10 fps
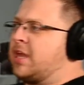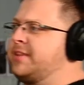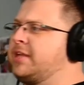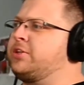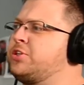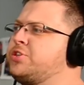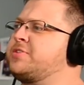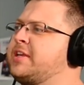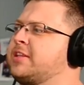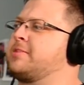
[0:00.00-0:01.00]
And then did
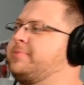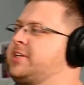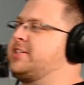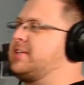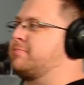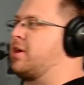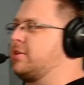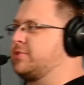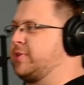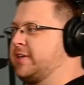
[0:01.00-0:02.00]
you think that the DC
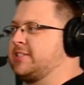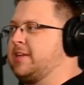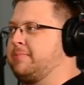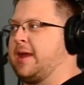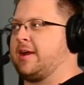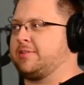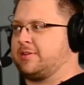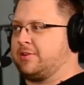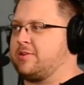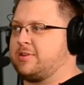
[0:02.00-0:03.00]
Brawlers were going to sit back on
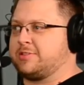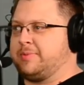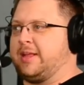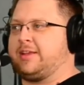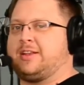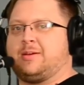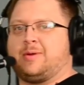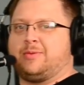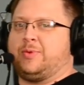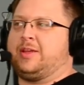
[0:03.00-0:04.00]
their laurels and be like, you know
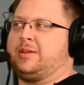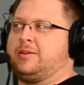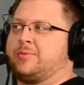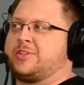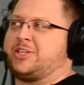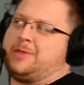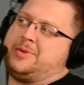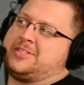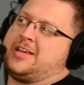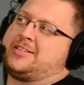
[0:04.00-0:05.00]
what, we were the
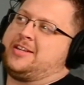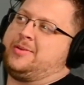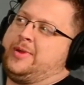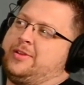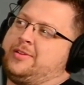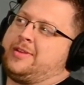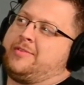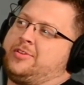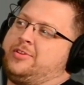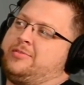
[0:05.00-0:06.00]
champions last year, we don't
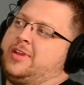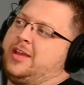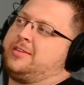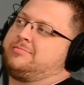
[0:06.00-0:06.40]
have to do big?